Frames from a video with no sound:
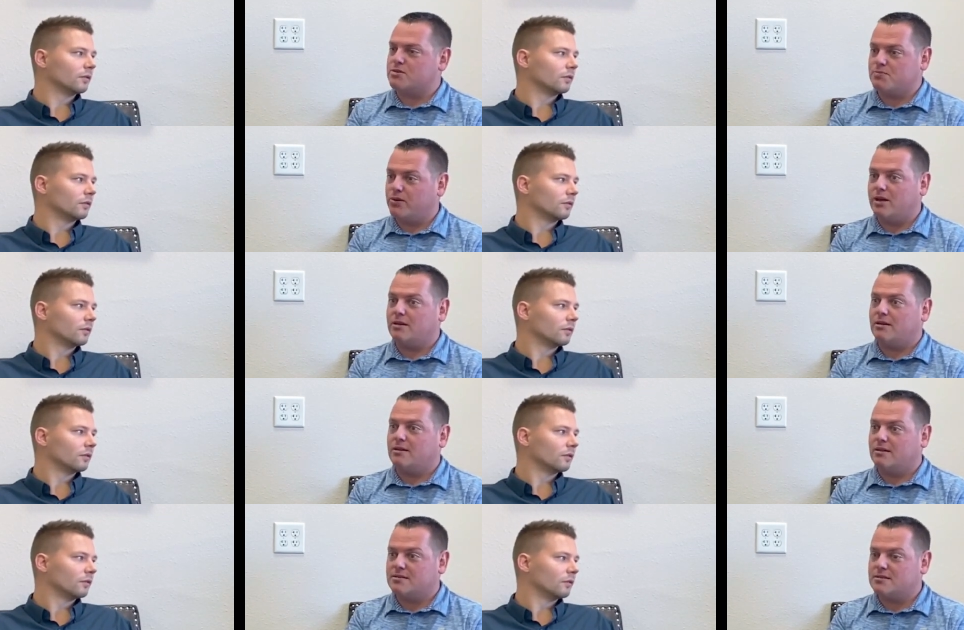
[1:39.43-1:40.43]
Speaker 1: put in
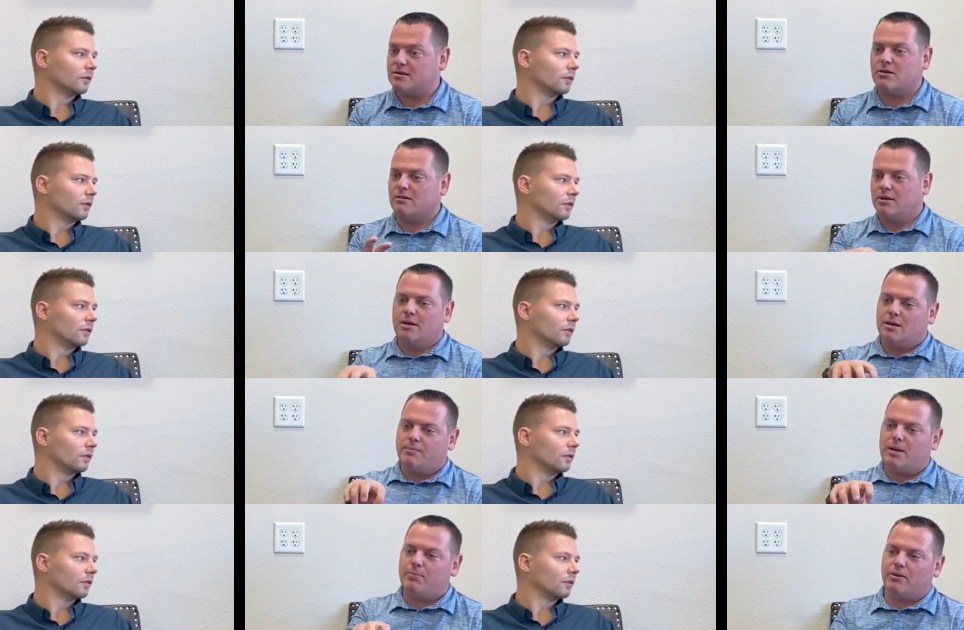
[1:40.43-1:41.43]
this, or
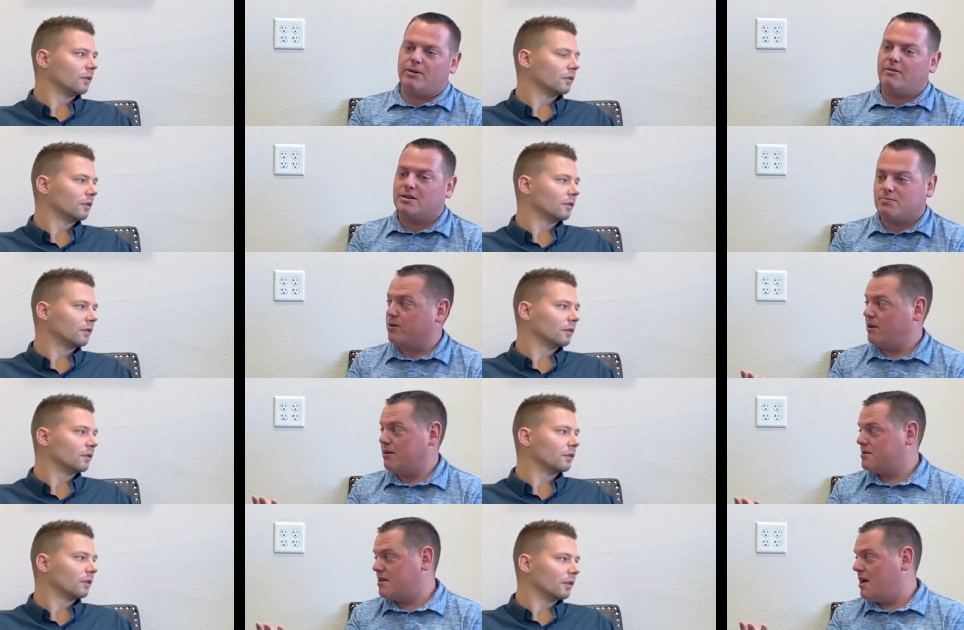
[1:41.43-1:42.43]
people around us put in
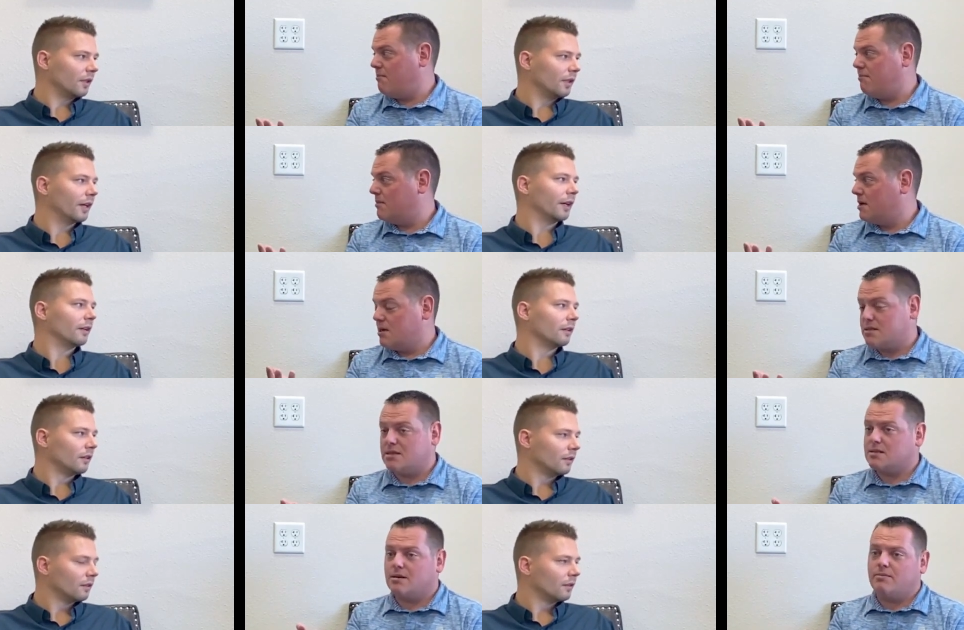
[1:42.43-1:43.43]
the same yeah.
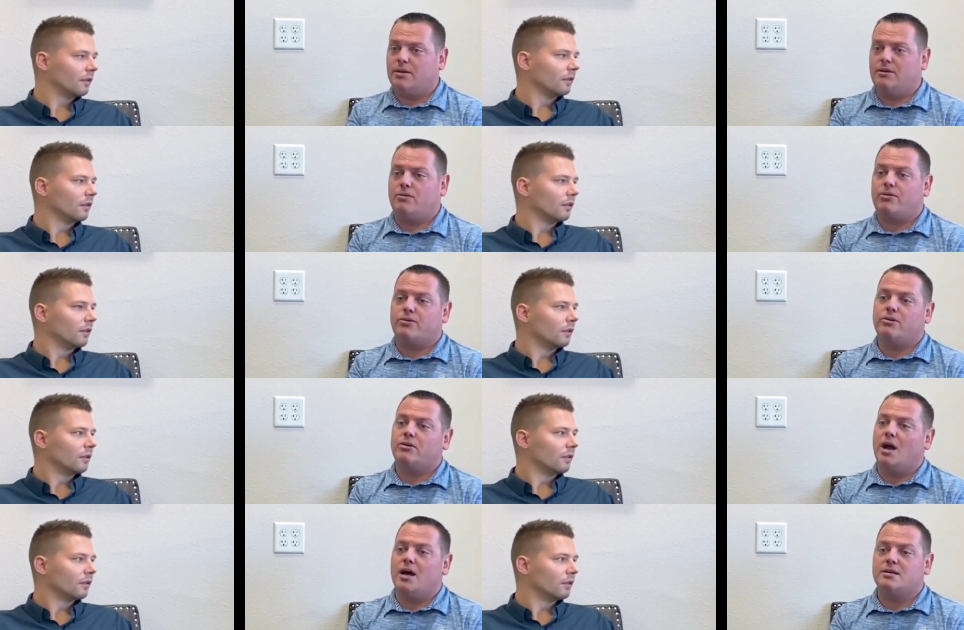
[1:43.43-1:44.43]
system, and through you
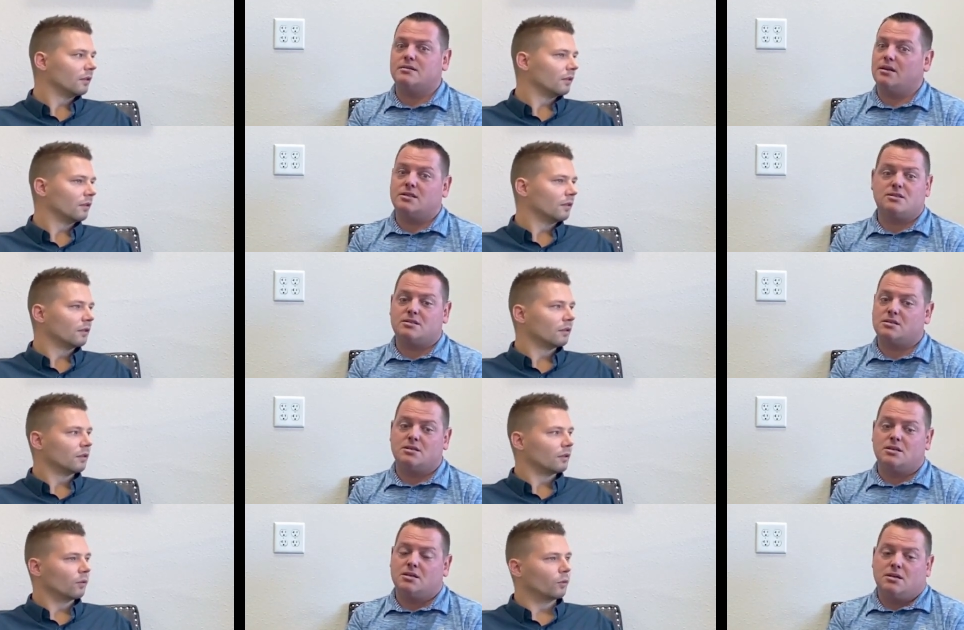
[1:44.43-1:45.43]
guys, and it's.
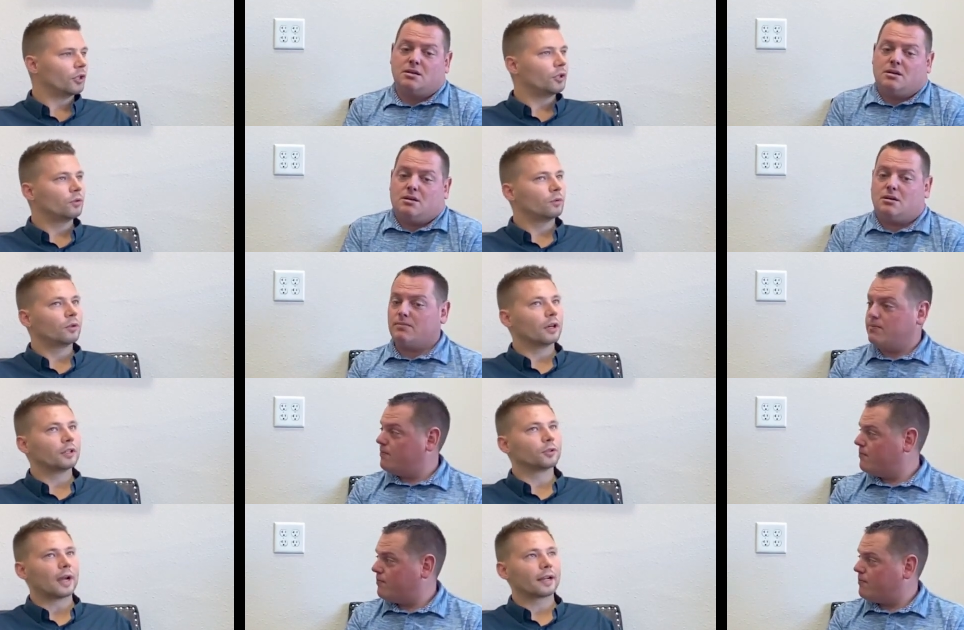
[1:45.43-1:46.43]
Speaker 2: Were you
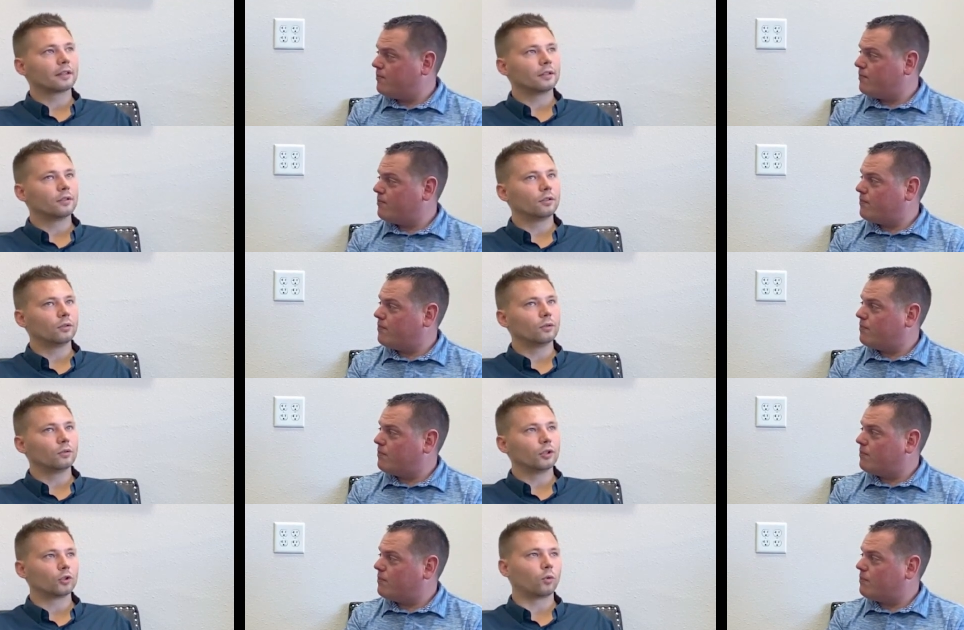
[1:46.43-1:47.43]
attracted
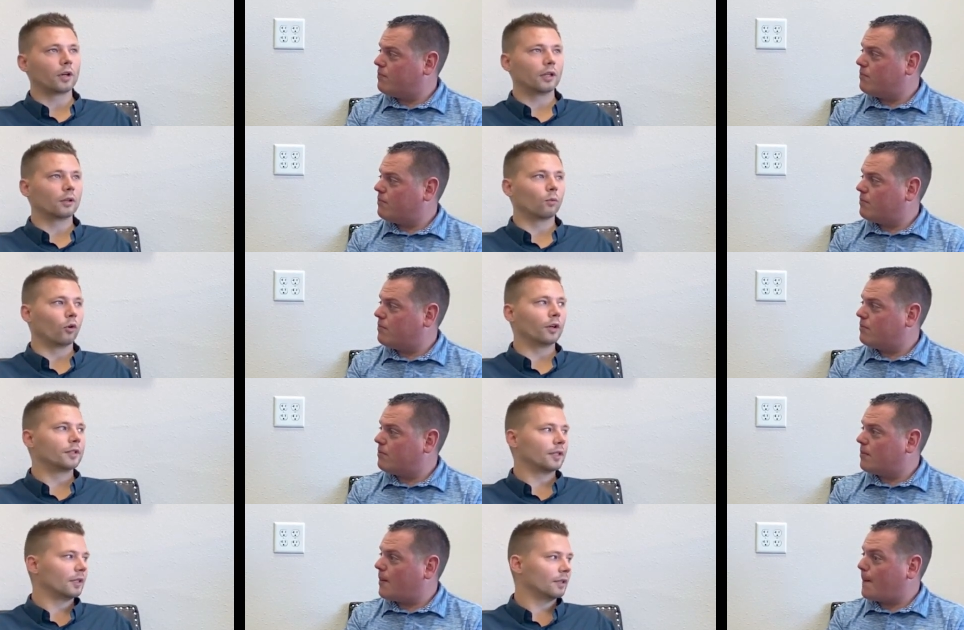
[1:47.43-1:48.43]
to the twenty-year
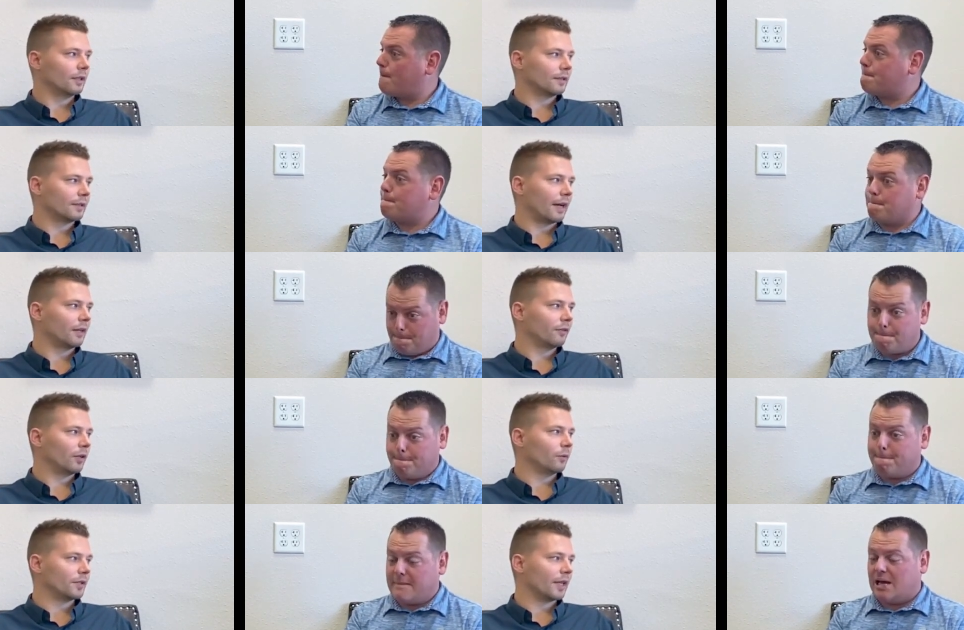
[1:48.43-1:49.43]
warranty side of
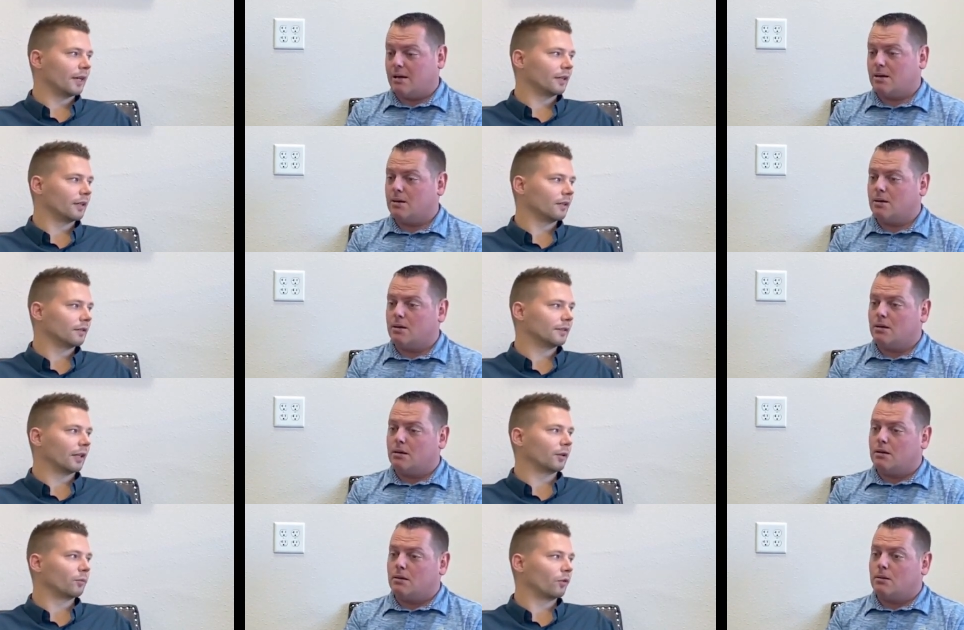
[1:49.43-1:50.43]
it? Was that a
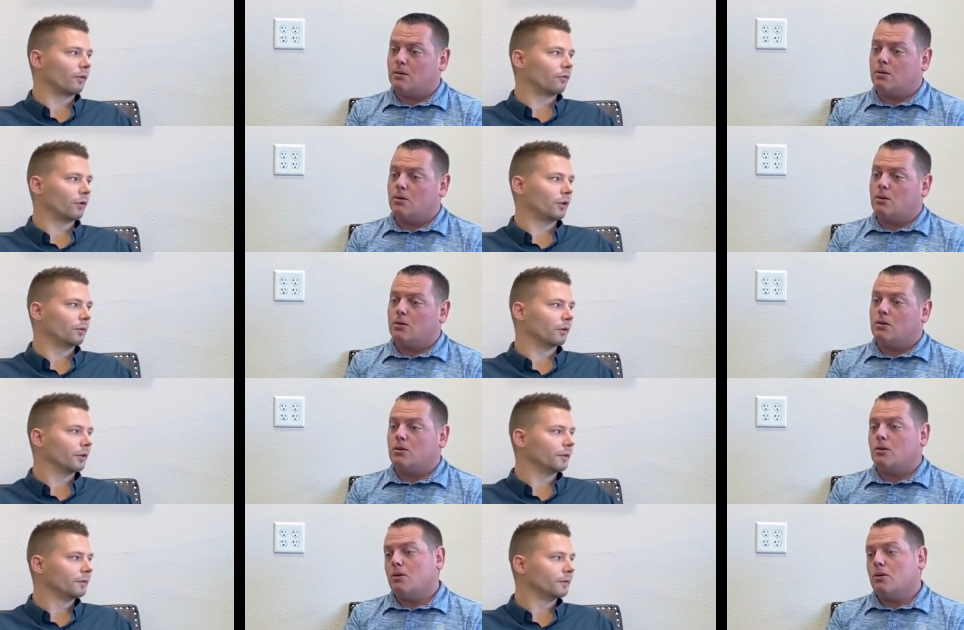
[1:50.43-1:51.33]
selling point for you, or?